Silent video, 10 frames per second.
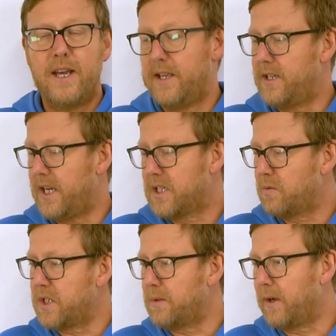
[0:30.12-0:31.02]
It's
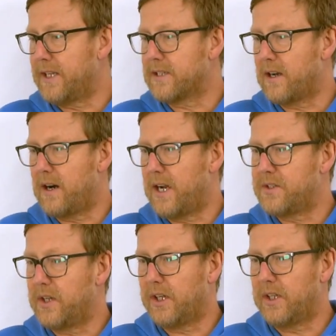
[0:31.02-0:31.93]
switchable inside,
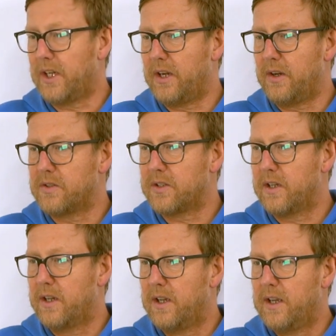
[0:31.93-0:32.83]
so you can use
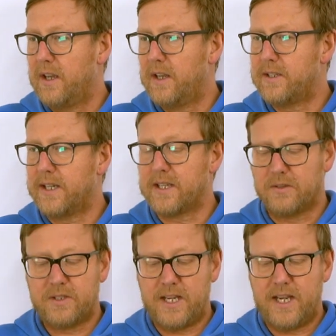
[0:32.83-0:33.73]
the
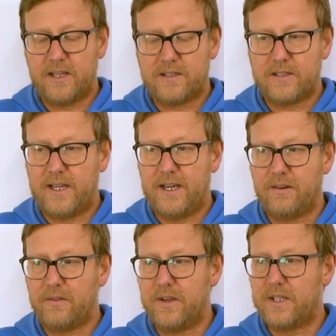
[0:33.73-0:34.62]
6L6,
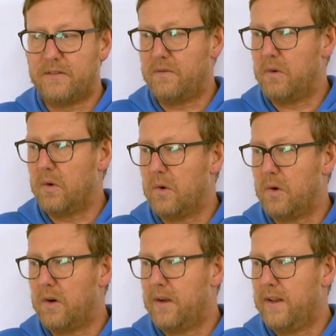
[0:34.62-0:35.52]

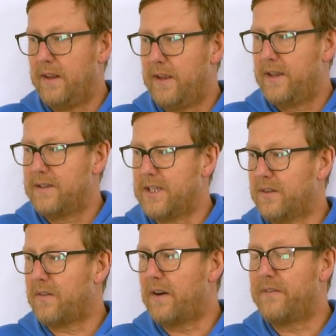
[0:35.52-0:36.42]
EL34,
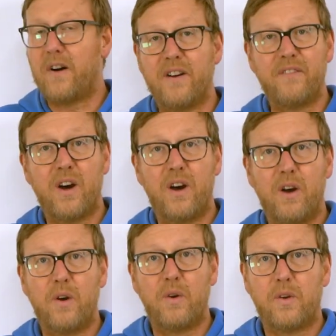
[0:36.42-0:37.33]

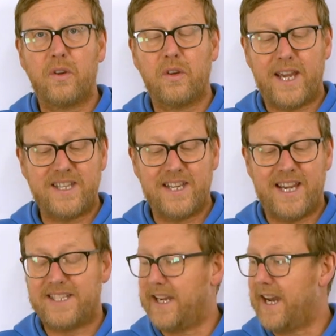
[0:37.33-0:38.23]
6550,
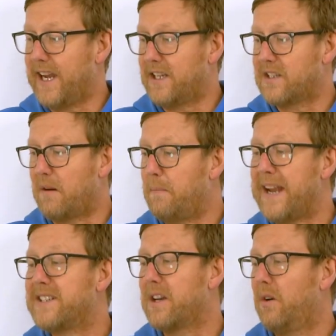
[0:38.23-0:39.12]
KT88, so
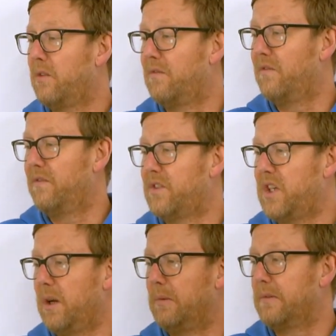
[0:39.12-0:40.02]
pento
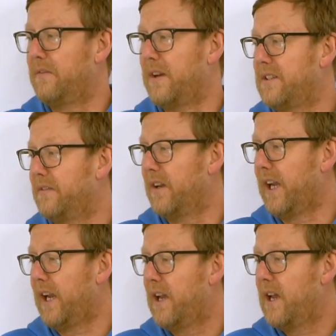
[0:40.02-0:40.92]
tubes effectively.